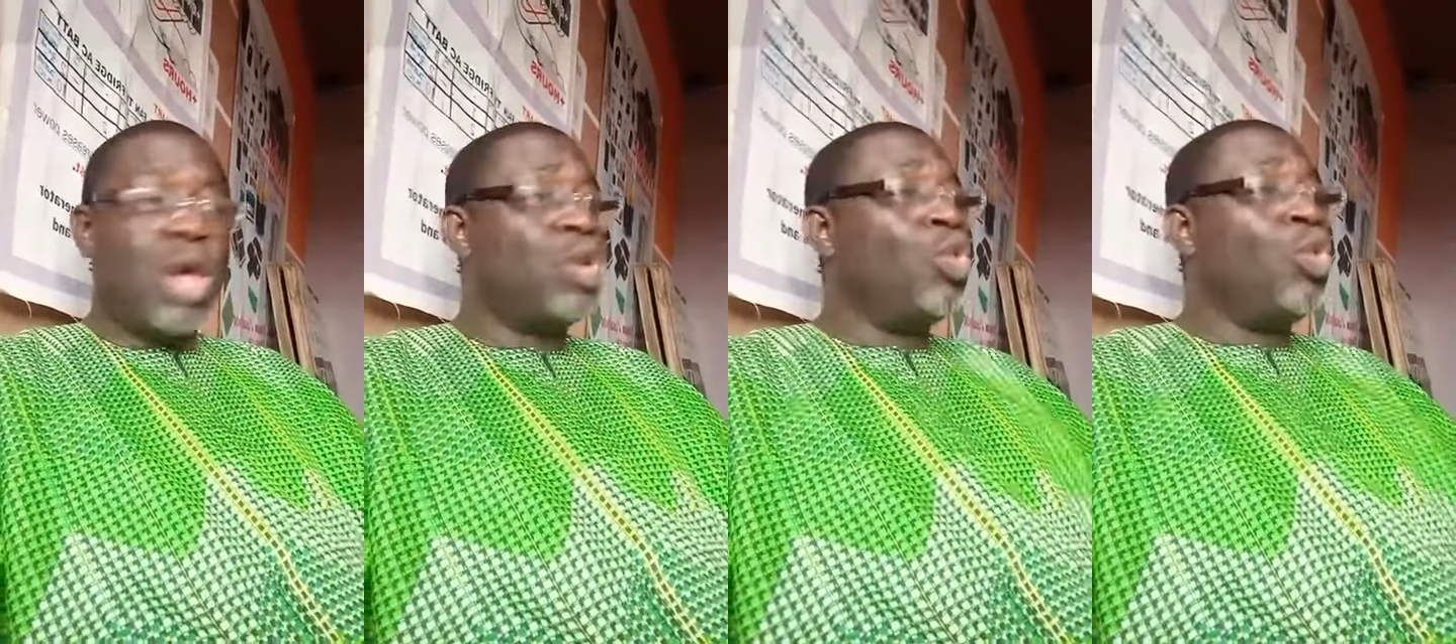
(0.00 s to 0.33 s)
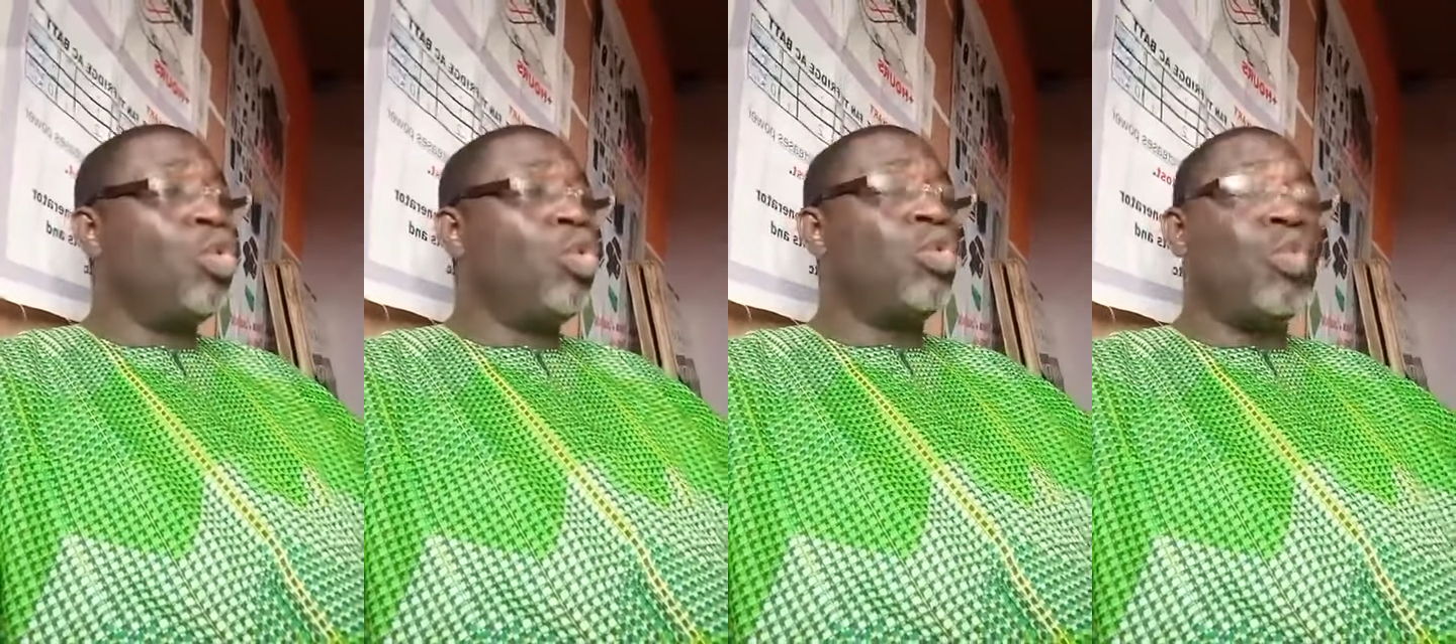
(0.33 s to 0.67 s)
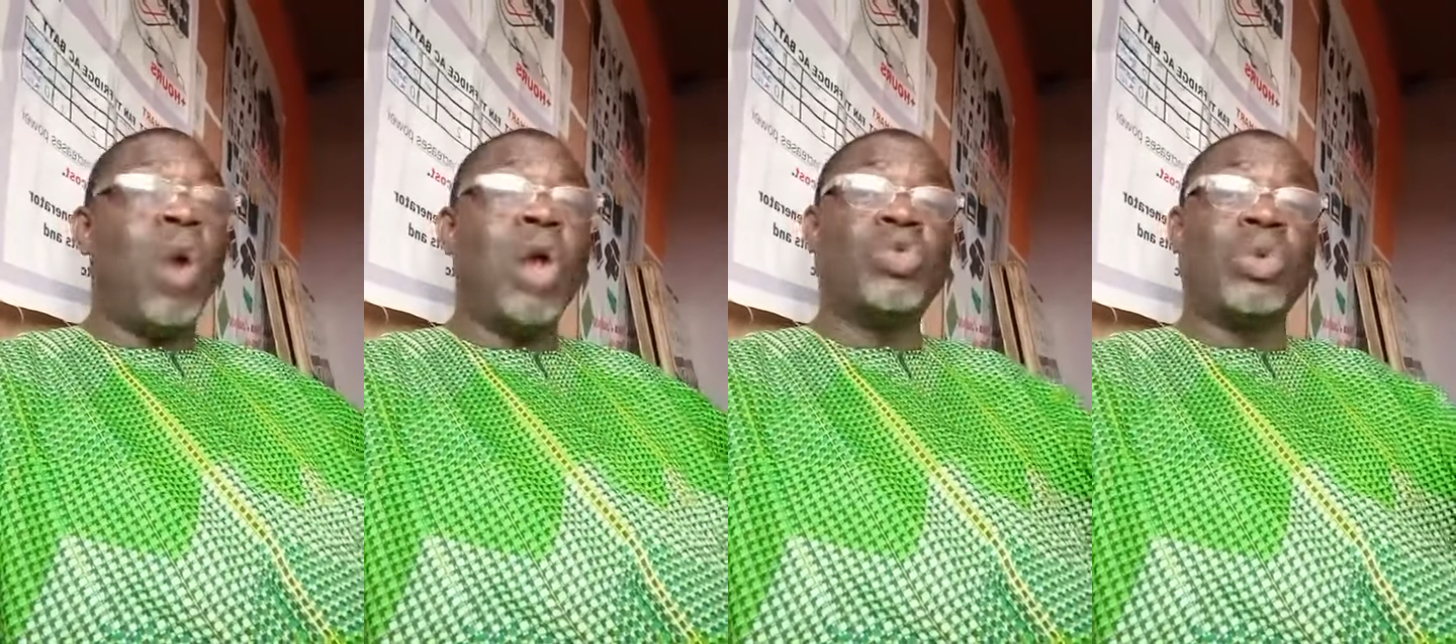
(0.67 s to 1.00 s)
You
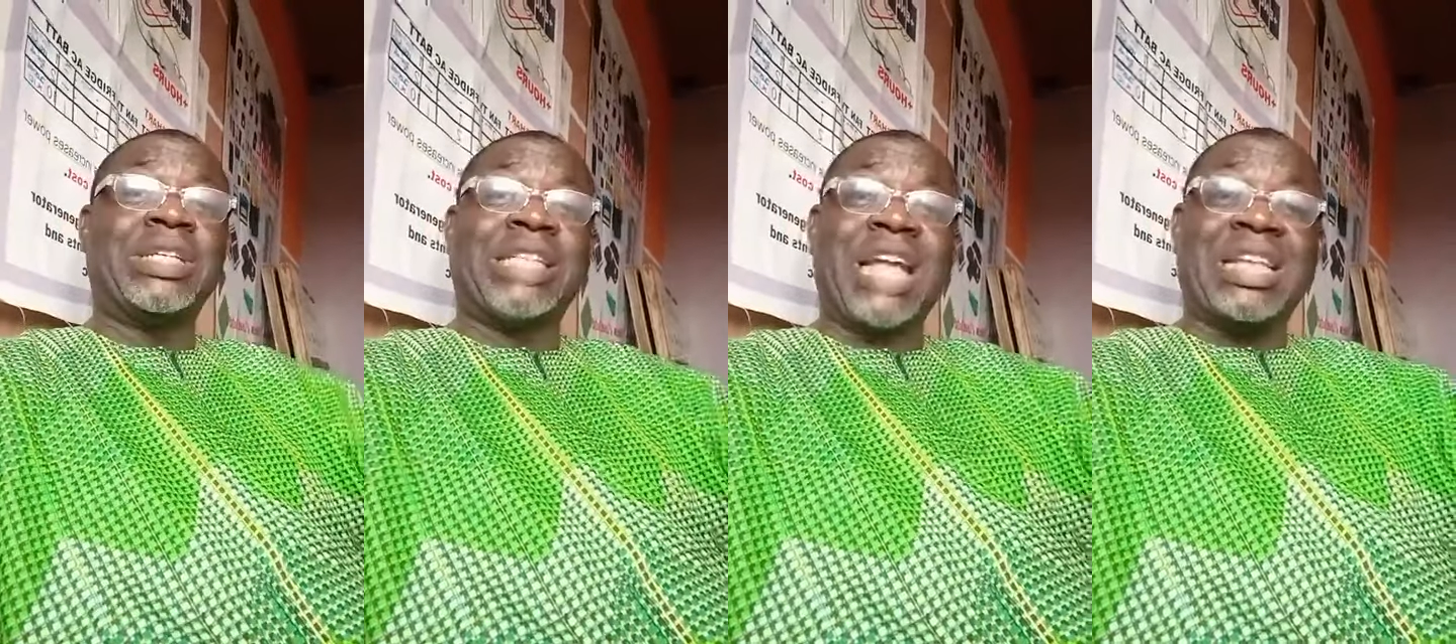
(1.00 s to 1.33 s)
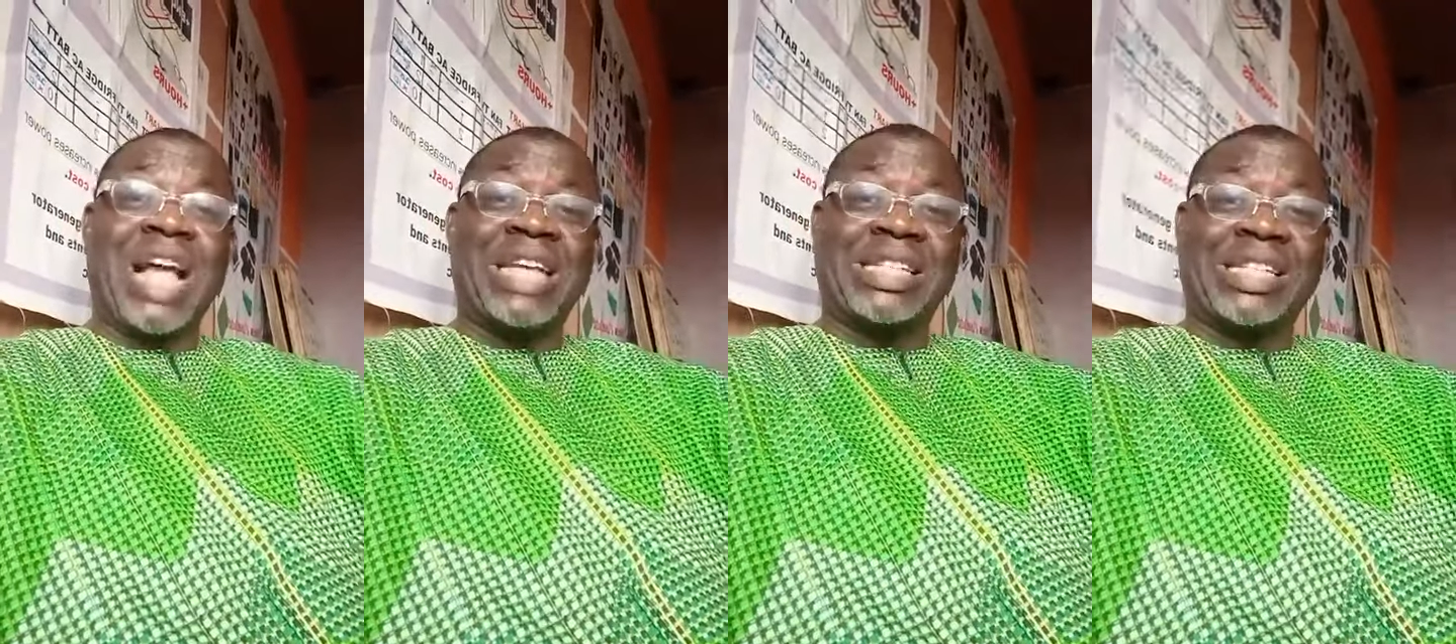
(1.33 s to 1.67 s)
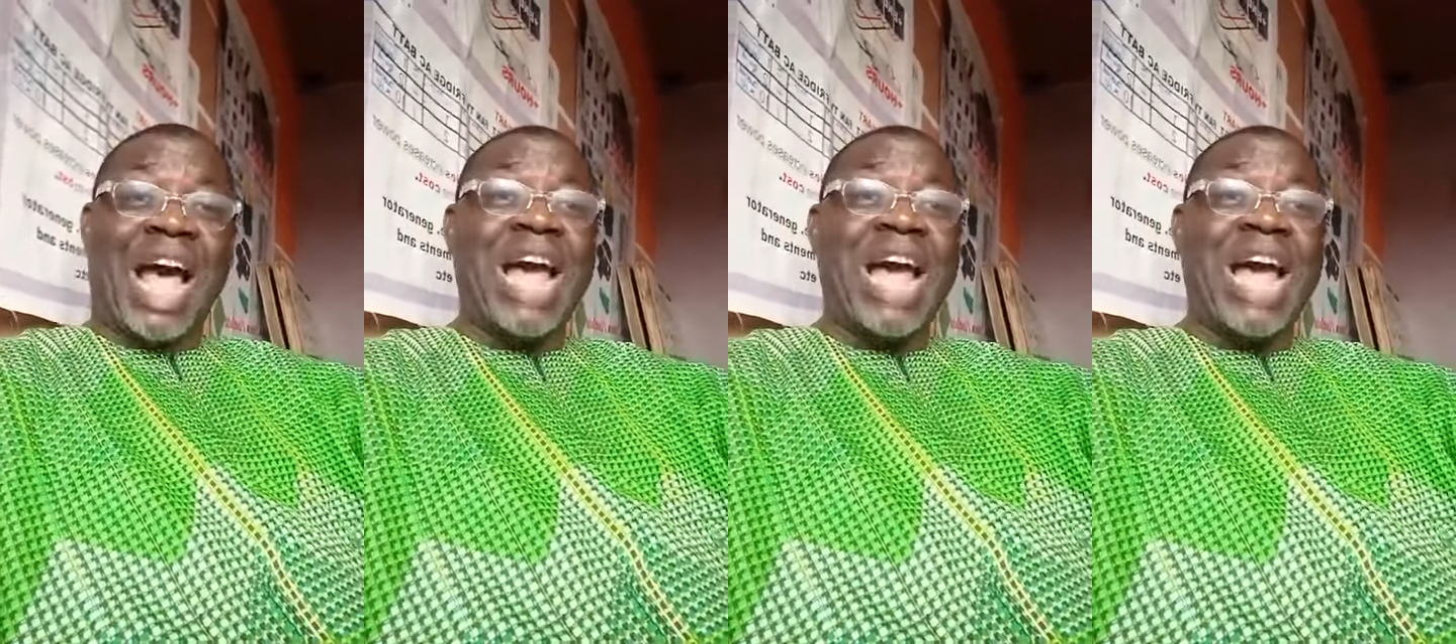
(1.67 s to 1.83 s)
want to set aside